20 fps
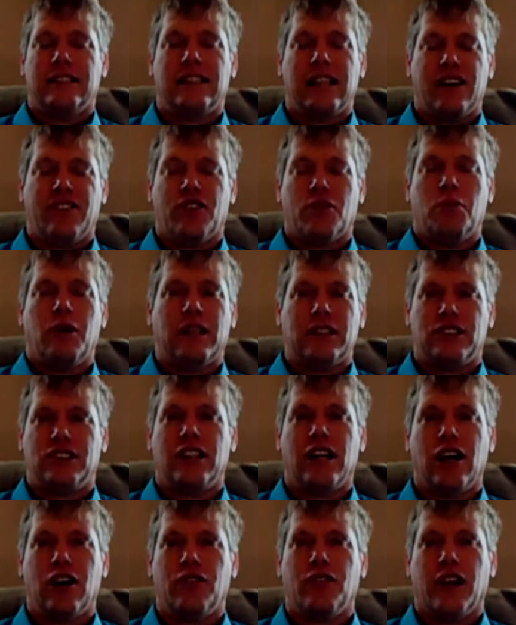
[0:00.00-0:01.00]
set for
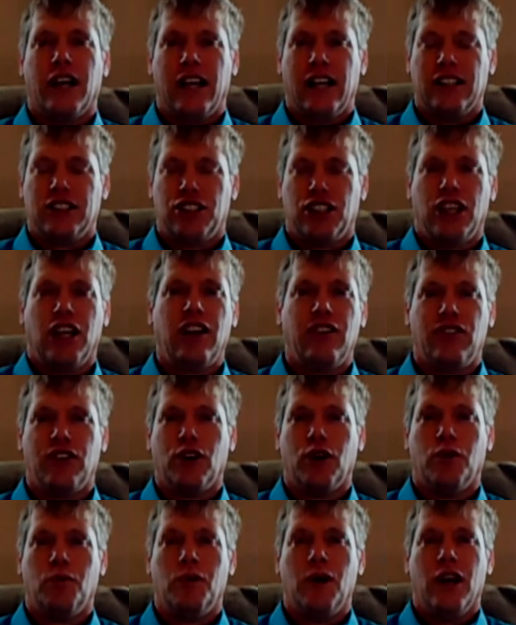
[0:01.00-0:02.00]
myself and achieved
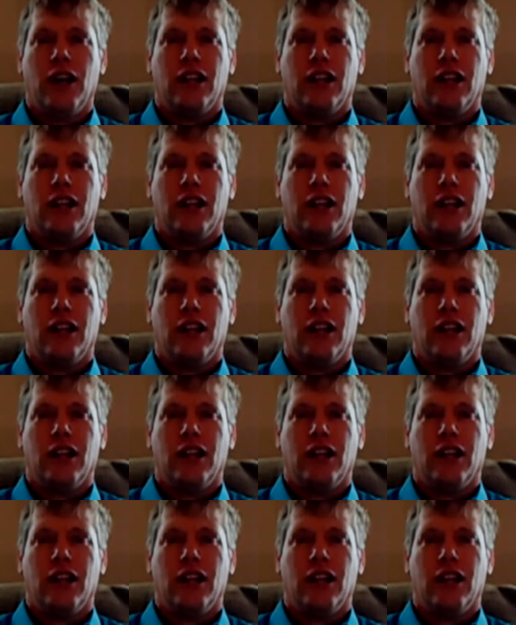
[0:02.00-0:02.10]
them